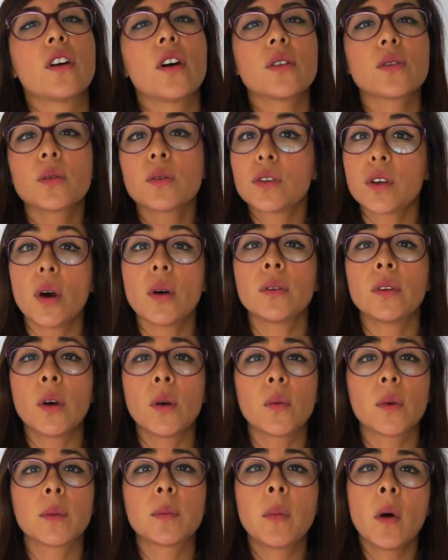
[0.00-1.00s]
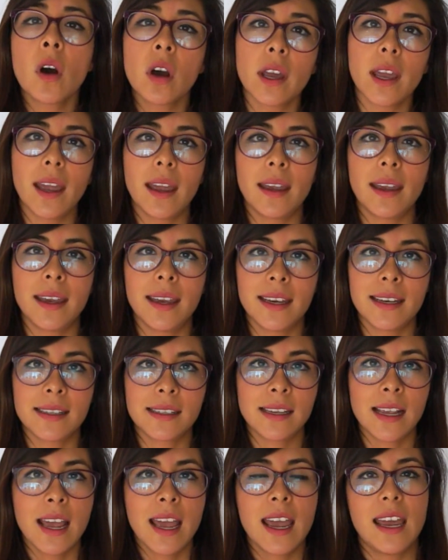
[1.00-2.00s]
those who don't know what bokeh
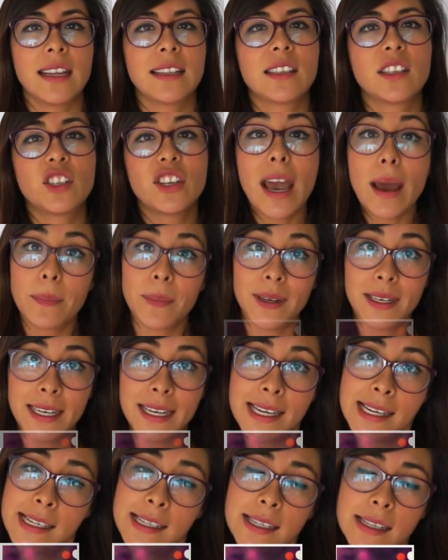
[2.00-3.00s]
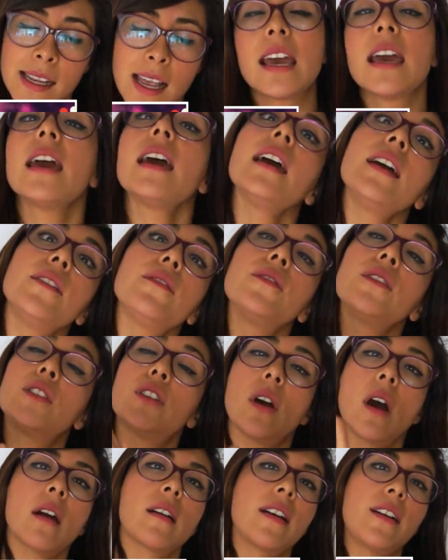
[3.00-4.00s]
is, it's Japanese in
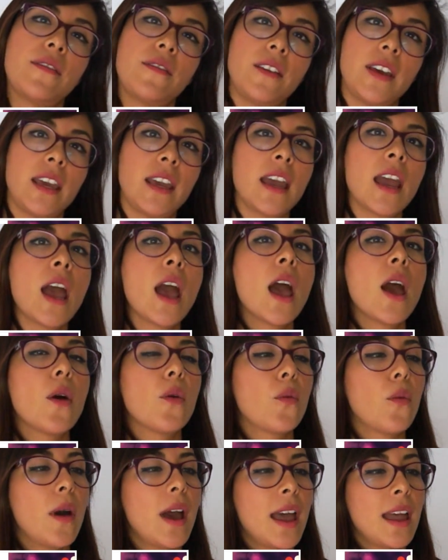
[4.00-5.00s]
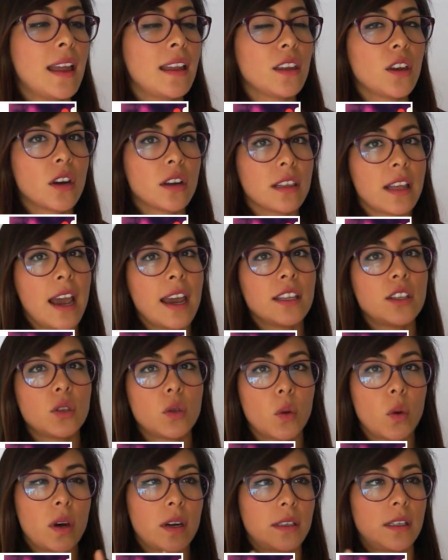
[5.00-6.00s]
photography. When your light
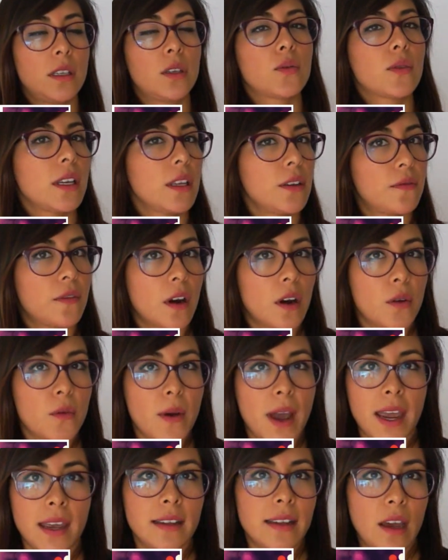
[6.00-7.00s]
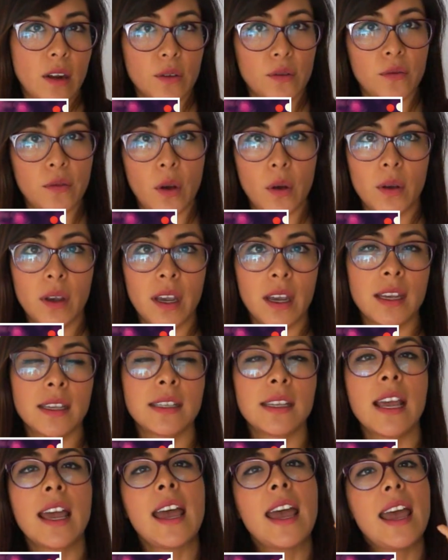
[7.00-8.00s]
source is really far away and out of
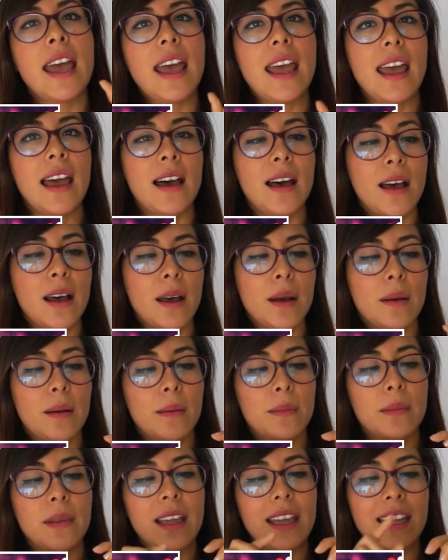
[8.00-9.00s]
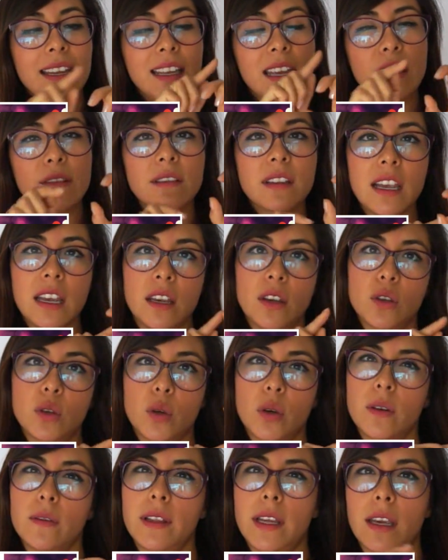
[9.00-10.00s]
focus, um, it gives like a
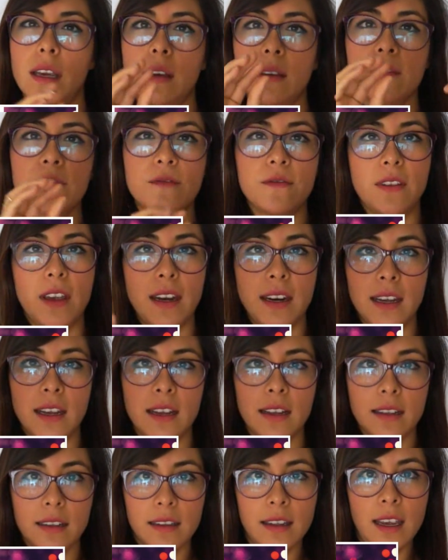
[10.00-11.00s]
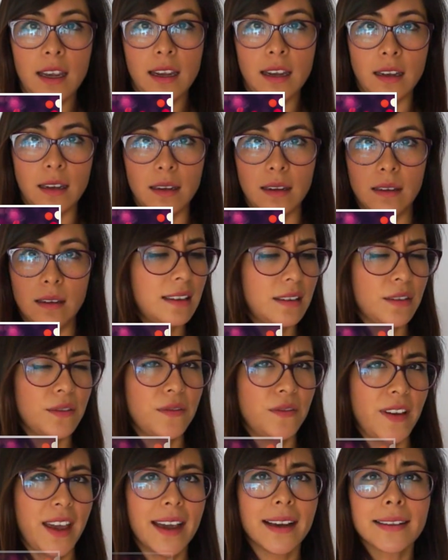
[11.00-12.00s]
sort of like confetti like
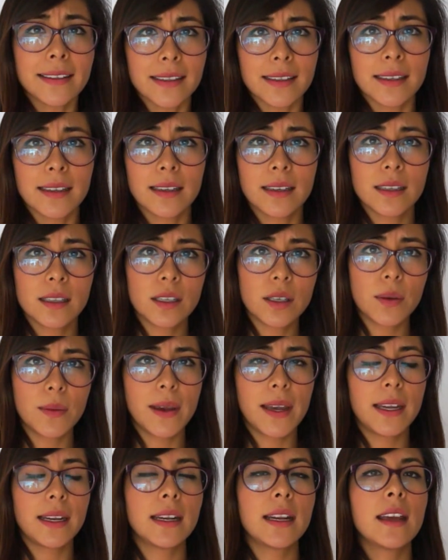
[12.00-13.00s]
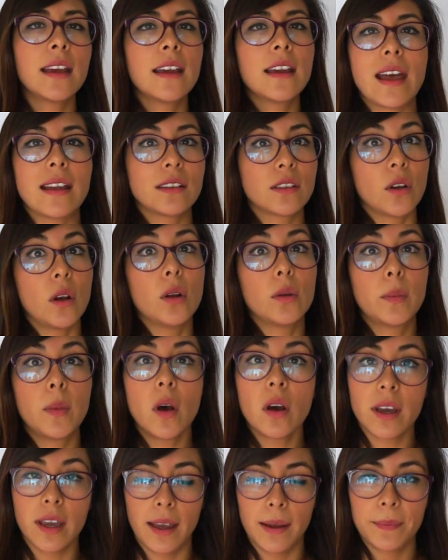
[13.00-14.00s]
effect to it. That's called
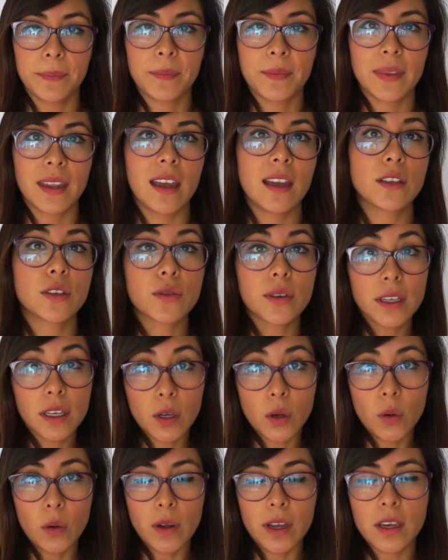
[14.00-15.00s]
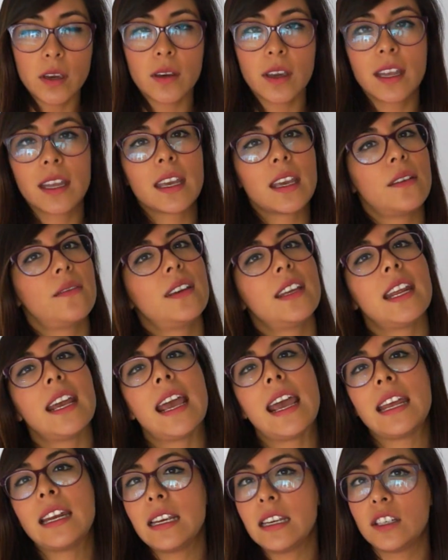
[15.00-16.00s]
bokeh. And it's really cool, and you can give it
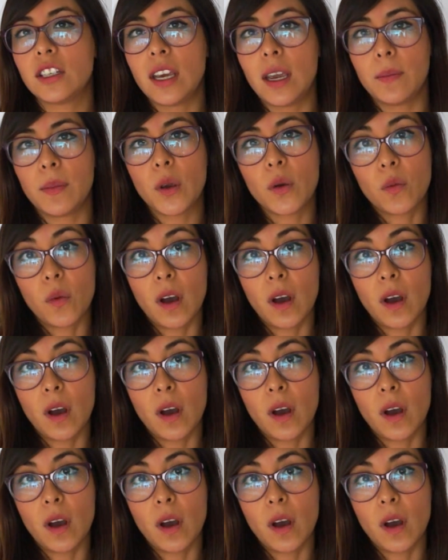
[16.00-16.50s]
any shape you